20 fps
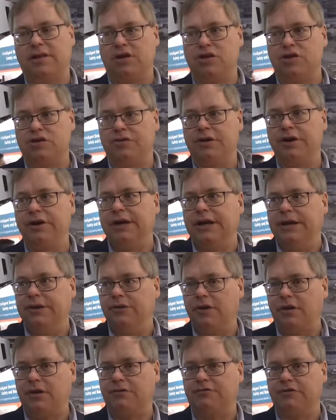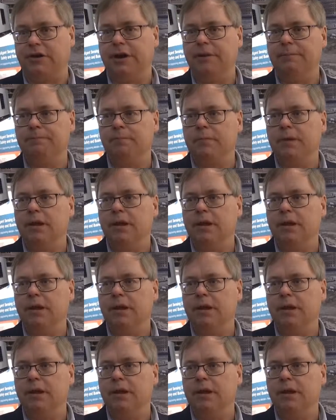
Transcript: security industry?